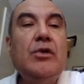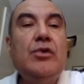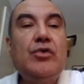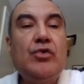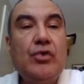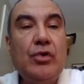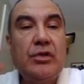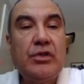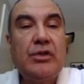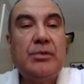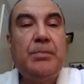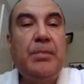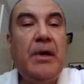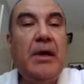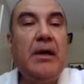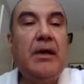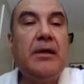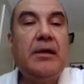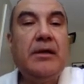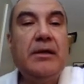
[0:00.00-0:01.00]
So
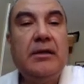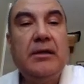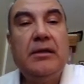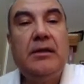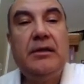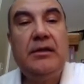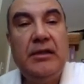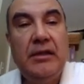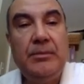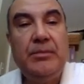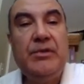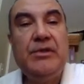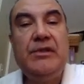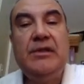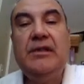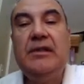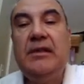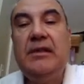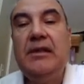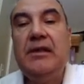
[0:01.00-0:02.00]
Spark uh,
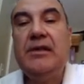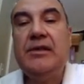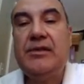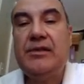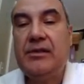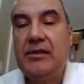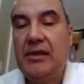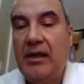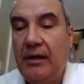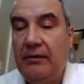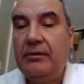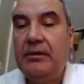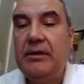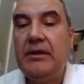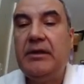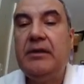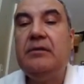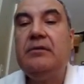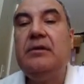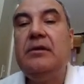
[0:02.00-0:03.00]
TPCDS
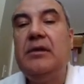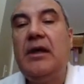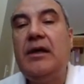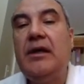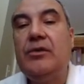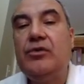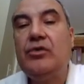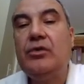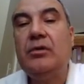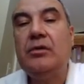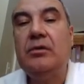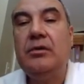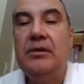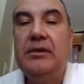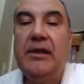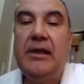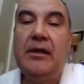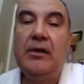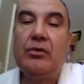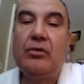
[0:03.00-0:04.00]
heavily relies on
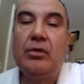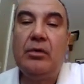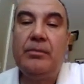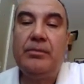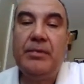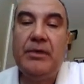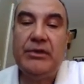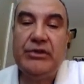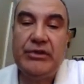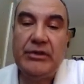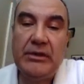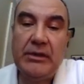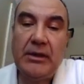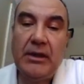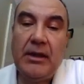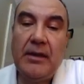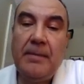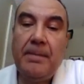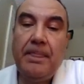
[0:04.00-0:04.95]
data compression.